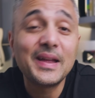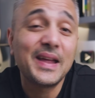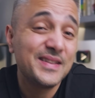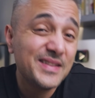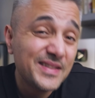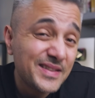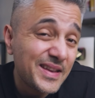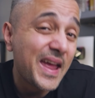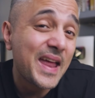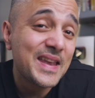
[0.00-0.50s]
And
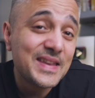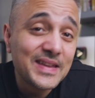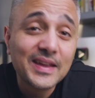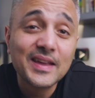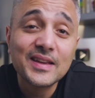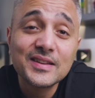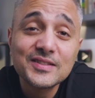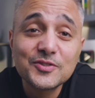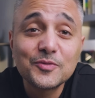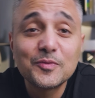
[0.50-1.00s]
in any
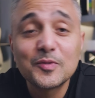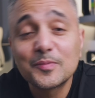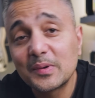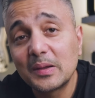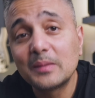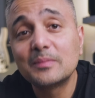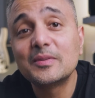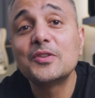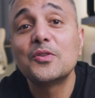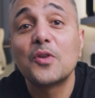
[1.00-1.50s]
case, you will
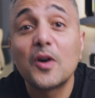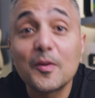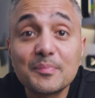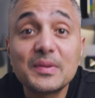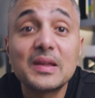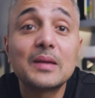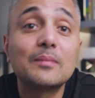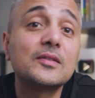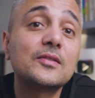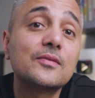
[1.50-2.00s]
probably not
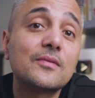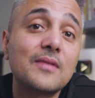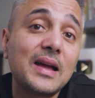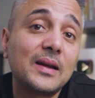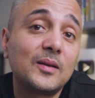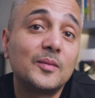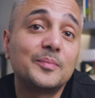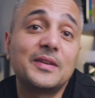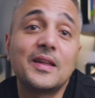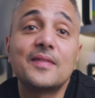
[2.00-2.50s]
be able to
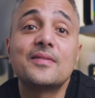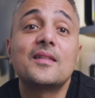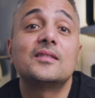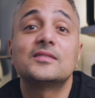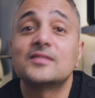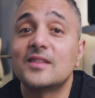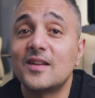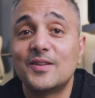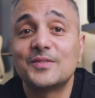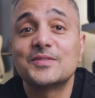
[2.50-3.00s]
rack up
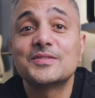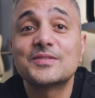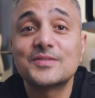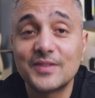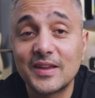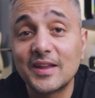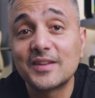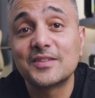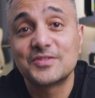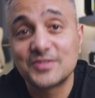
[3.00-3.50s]
10,000 hours
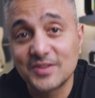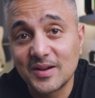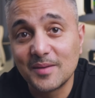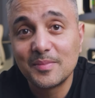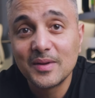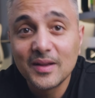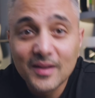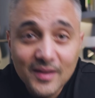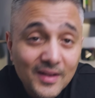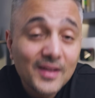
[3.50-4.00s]
to get a
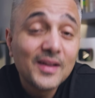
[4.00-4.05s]
job.